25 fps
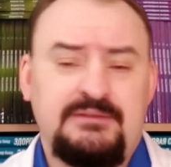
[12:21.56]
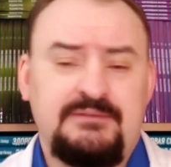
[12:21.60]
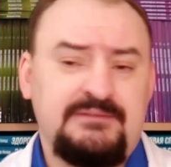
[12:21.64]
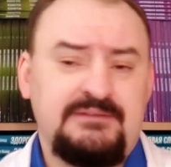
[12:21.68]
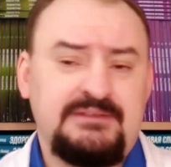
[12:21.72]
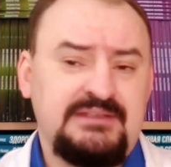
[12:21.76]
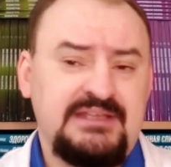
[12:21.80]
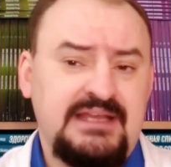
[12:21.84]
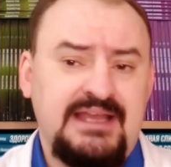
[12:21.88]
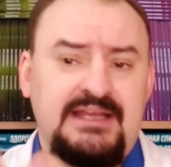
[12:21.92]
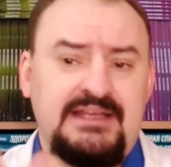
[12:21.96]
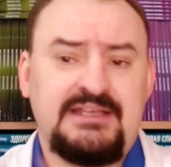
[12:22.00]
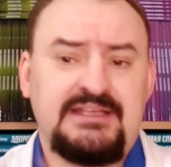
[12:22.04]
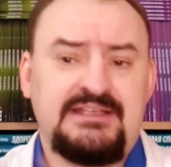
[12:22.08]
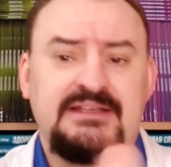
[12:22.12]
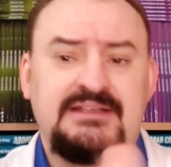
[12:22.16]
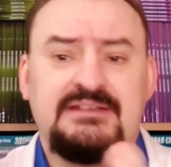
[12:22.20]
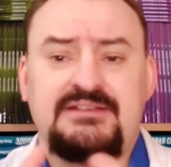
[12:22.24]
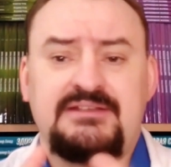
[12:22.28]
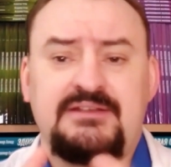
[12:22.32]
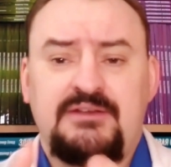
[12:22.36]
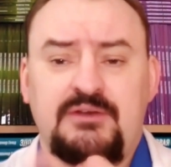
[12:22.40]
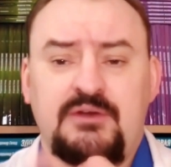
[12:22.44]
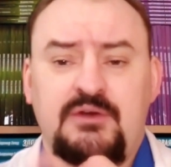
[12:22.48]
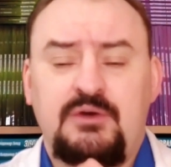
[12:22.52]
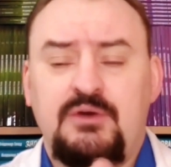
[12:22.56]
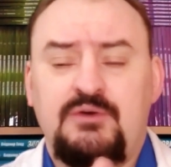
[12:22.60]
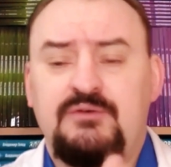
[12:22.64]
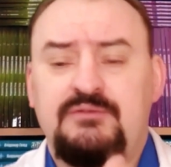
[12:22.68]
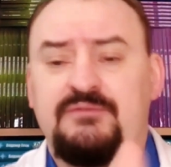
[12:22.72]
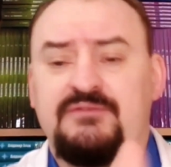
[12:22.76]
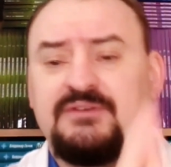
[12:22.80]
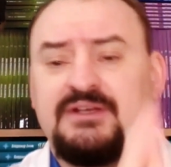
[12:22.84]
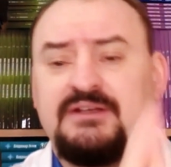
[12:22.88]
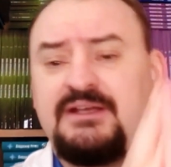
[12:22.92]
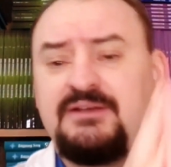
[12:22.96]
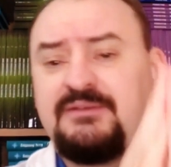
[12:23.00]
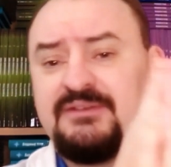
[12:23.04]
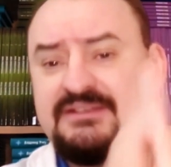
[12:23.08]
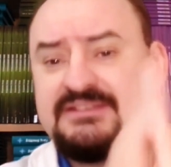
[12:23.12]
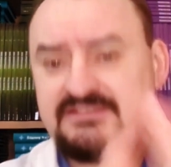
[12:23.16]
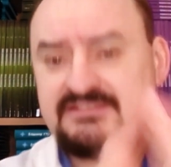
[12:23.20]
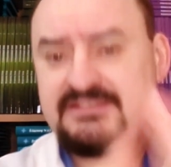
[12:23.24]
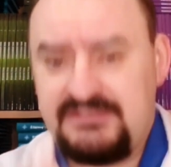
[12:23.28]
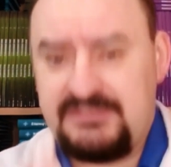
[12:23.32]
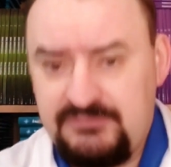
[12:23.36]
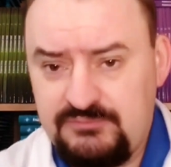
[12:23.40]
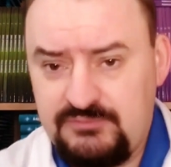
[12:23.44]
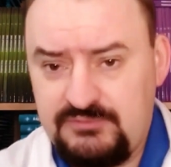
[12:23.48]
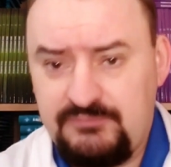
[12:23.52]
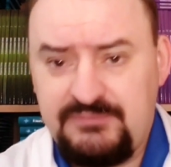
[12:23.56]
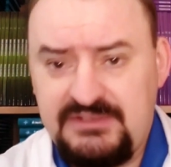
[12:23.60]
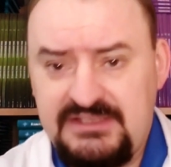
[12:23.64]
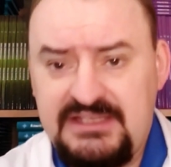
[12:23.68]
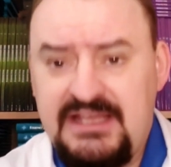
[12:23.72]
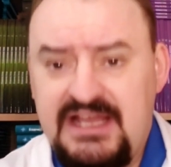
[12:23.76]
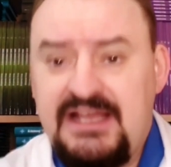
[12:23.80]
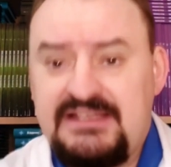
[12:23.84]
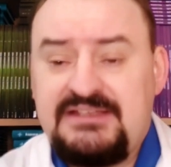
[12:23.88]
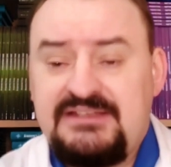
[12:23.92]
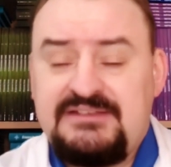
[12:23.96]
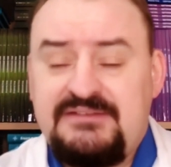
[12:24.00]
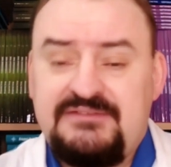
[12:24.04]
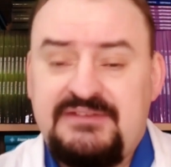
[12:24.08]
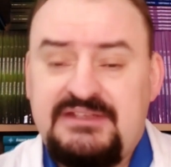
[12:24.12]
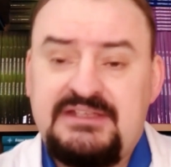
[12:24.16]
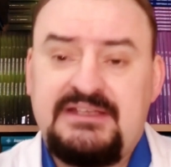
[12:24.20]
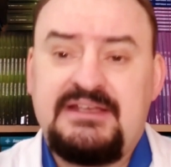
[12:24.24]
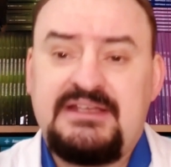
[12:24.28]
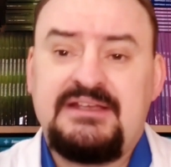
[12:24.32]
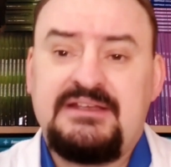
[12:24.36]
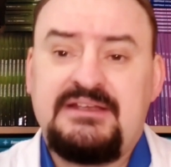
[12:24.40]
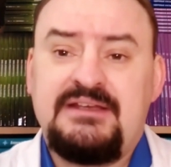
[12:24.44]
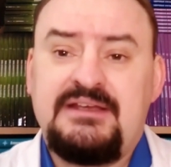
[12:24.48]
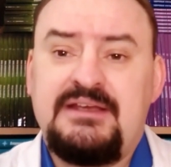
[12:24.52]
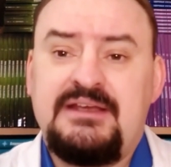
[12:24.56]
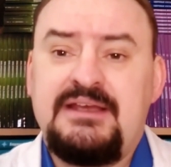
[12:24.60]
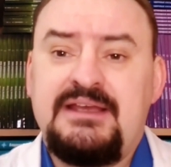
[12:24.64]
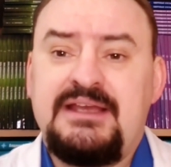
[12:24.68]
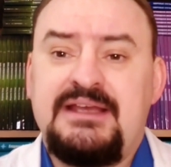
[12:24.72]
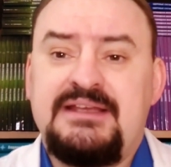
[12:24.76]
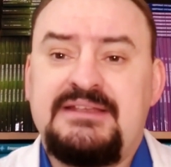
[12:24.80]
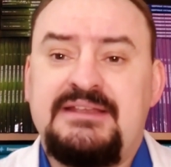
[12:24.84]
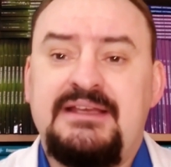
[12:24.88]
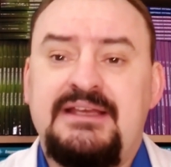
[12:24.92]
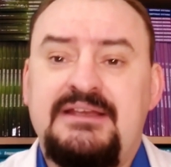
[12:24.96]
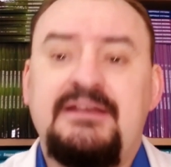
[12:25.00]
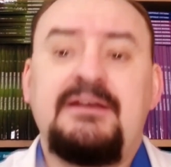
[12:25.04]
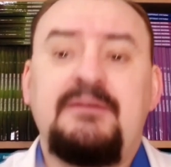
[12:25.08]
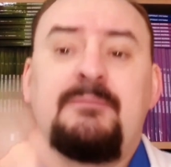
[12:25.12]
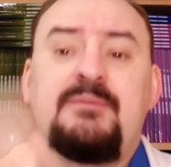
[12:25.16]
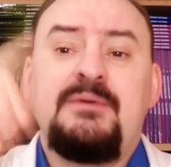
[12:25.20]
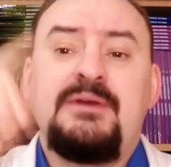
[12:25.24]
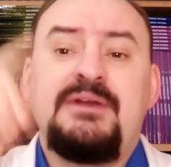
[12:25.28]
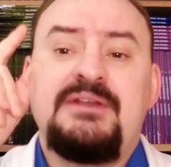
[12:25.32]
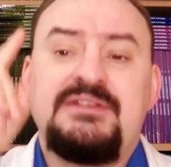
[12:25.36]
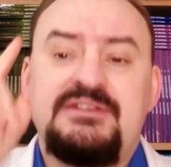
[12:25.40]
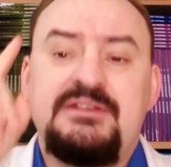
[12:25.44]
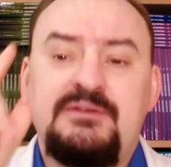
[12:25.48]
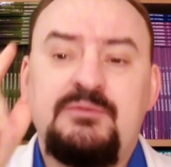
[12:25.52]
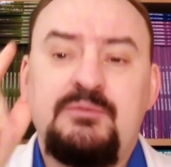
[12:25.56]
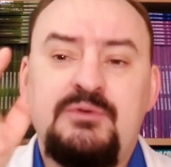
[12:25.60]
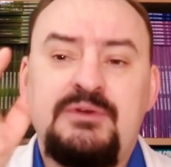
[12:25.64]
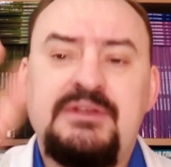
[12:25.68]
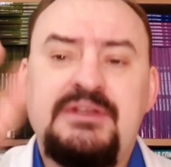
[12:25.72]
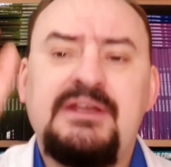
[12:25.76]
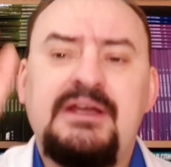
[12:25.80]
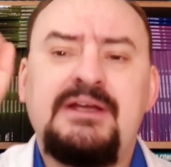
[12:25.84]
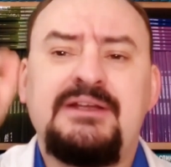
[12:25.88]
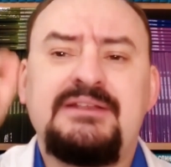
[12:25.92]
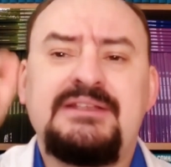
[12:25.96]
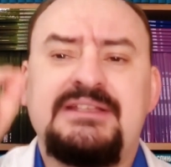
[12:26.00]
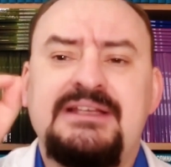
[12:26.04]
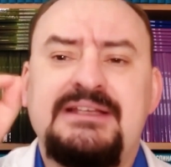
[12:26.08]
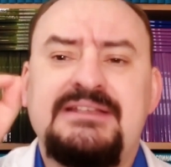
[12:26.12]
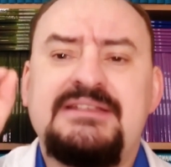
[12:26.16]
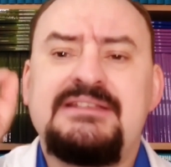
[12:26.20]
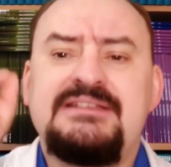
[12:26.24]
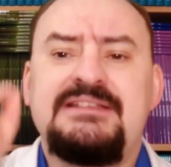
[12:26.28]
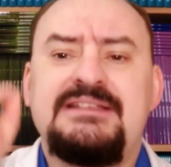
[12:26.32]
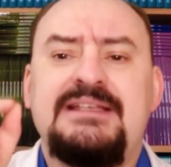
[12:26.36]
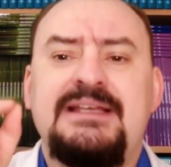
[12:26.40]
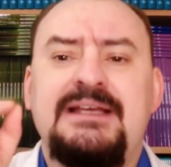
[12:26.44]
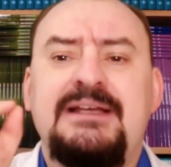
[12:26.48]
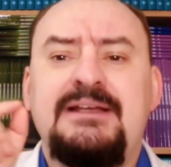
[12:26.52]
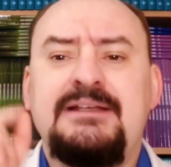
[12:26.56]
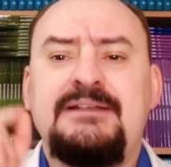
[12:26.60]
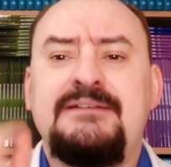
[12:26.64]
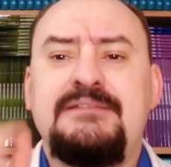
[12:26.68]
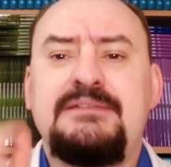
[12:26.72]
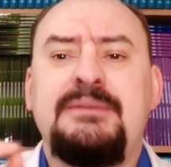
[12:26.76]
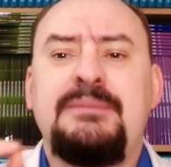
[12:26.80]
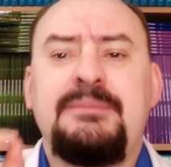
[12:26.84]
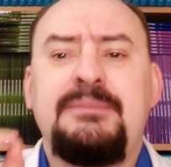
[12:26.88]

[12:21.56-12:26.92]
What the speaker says: That is, all viruses will be activated, and then the person will not get sick.